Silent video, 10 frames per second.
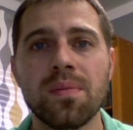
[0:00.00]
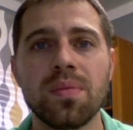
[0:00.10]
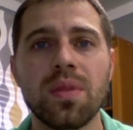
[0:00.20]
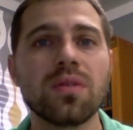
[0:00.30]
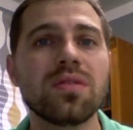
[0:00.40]

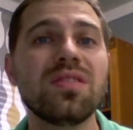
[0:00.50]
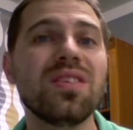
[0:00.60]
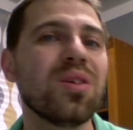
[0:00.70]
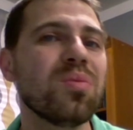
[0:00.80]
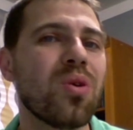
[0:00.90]
there is
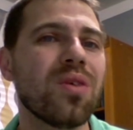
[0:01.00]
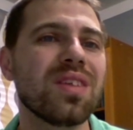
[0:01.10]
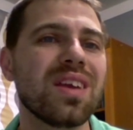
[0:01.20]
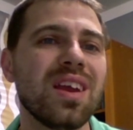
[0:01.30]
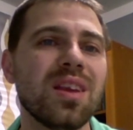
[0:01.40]
still more of
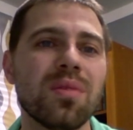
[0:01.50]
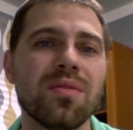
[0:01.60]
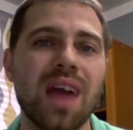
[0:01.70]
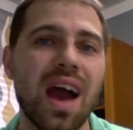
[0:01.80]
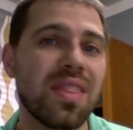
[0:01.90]
the kingdom
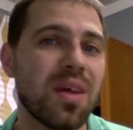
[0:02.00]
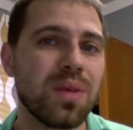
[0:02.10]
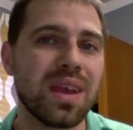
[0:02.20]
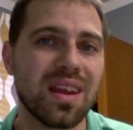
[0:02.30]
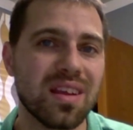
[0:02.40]
of God that
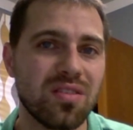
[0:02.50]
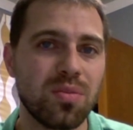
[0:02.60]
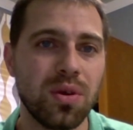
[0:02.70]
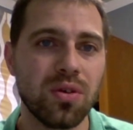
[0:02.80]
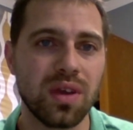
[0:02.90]
we can
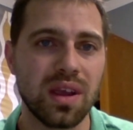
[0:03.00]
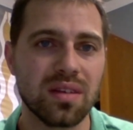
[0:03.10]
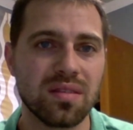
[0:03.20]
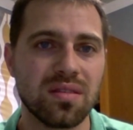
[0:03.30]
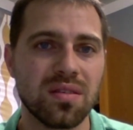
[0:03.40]

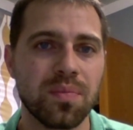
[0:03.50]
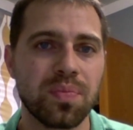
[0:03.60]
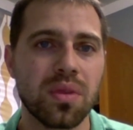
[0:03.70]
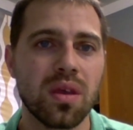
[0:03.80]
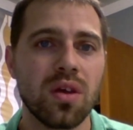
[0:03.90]
experience.
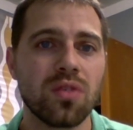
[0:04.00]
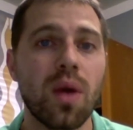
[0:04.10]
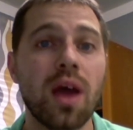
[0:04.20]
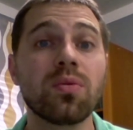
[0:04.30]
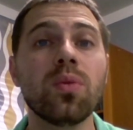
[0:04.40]
So
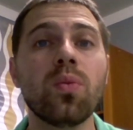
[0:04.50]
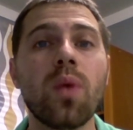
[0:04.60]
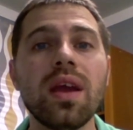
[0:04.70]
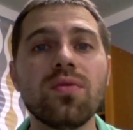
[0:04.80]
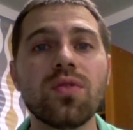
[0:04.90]
as we
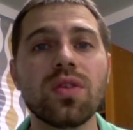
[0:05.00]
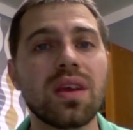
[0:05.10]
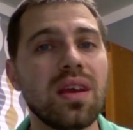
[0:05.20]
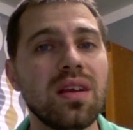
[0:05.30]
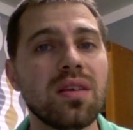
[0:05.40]
wait for the
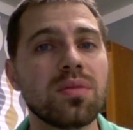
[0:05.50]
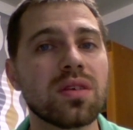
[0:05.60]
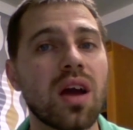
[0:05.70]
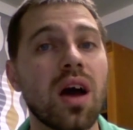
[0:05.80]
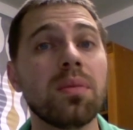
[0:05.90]
kingdom
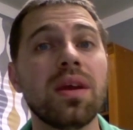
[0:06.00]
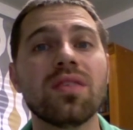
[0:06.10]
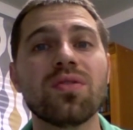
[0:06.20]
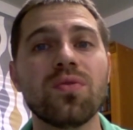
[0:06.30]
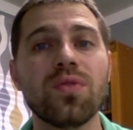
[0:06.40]
to come in
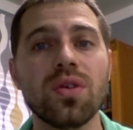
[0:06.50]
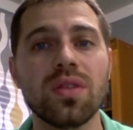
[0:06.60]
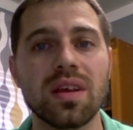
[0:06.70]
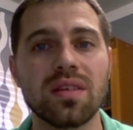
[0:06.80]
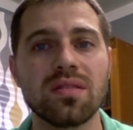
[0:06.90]
its
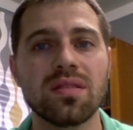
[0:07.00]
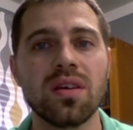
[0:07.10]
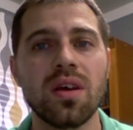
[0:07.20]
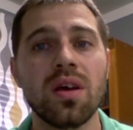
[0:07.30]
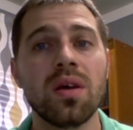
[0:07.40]
fullness,
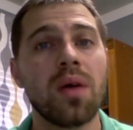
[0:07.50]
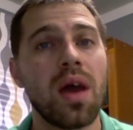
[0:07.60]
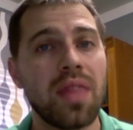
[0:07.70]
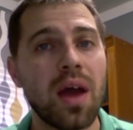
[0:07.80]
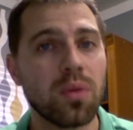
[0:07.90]

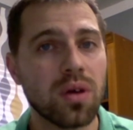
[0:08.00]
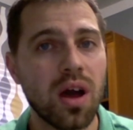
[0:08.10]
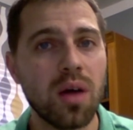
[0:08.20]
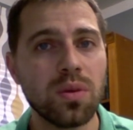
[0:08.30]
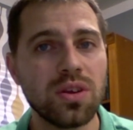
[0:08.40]
and that will
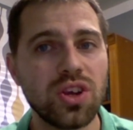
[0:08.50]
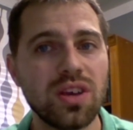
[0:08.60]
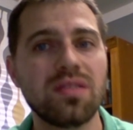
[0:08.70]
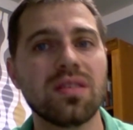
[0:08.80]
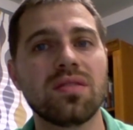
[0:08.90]
come when
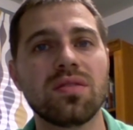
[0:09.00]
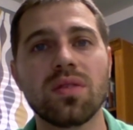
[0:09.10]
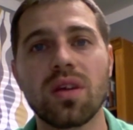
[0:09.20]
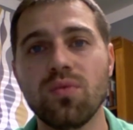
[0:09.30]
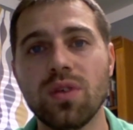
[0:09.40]
Jesus
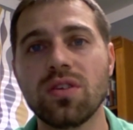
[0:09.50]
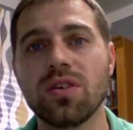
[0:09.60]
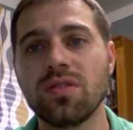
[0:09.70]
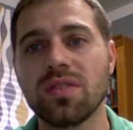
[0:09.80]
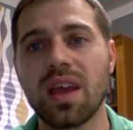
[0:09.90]

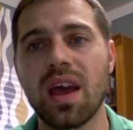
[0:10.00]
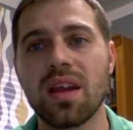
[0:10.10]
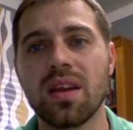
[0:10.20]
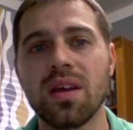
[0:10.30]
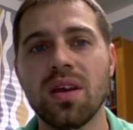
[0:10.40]
returns
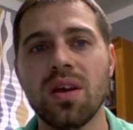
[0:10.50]
again,